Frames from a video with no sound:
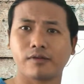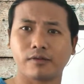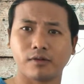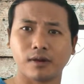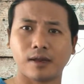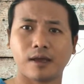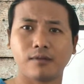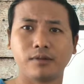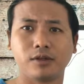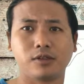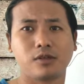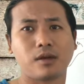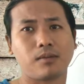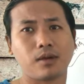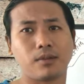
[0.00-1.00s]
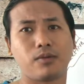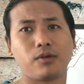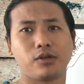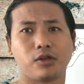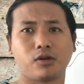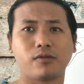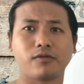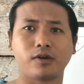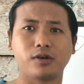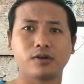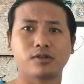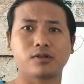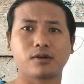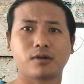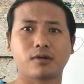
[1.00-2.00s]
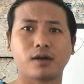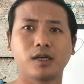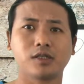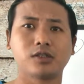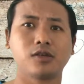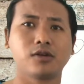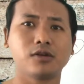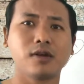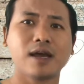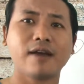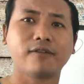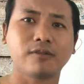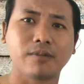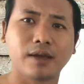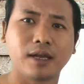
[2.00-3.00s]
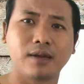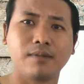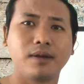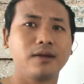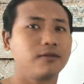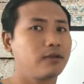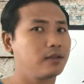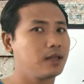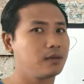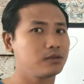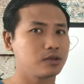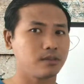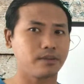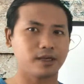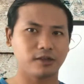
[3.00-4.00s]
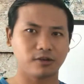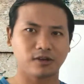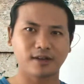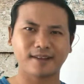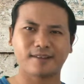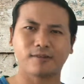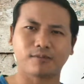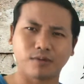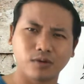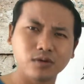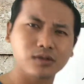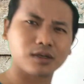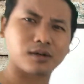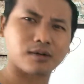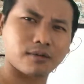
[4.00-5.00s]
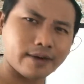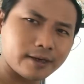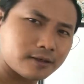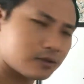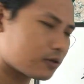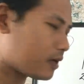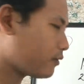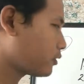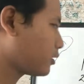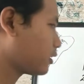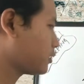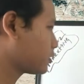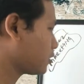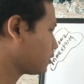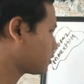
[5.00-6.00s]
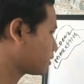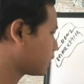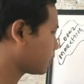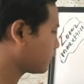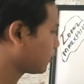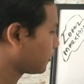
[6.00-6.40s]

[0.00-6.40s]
If you allow me to, I'm going to put your videos on the credit, so you don't have to pay any money for them, but you get a good music, right? So everything is all set.